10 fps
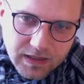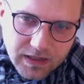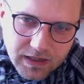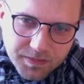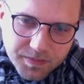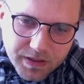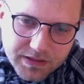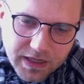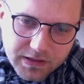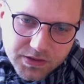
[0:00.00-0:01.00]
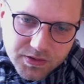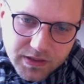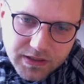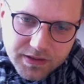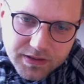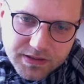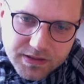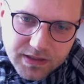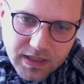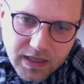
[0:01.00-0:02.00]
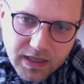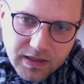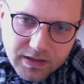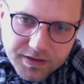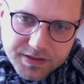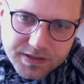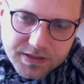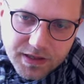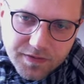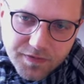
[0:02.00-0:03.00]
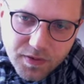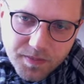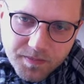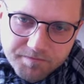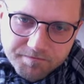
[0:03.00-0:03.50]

um, but actually this this is uh, from